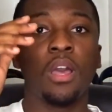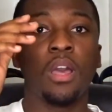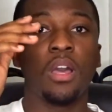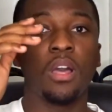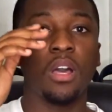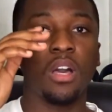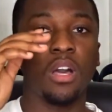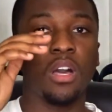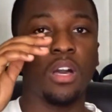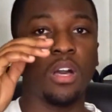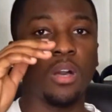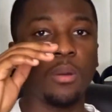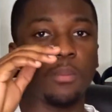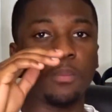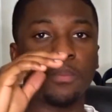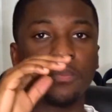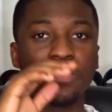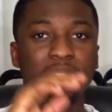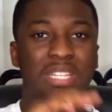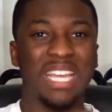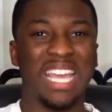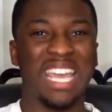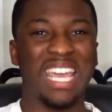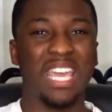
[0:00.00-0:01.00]

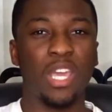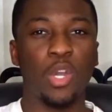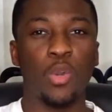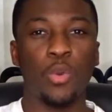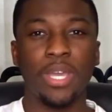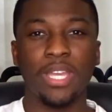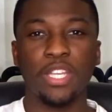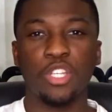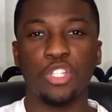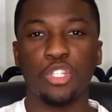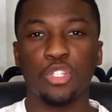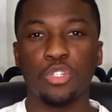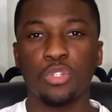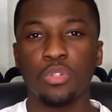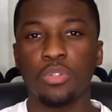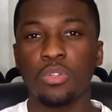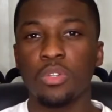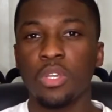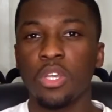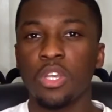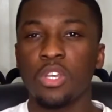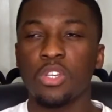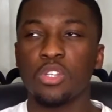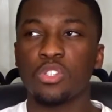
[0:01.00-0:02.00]
the heel issue,
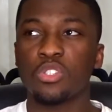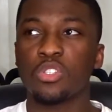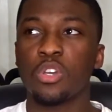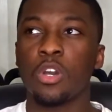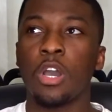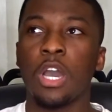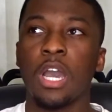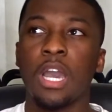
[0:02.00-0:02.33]
so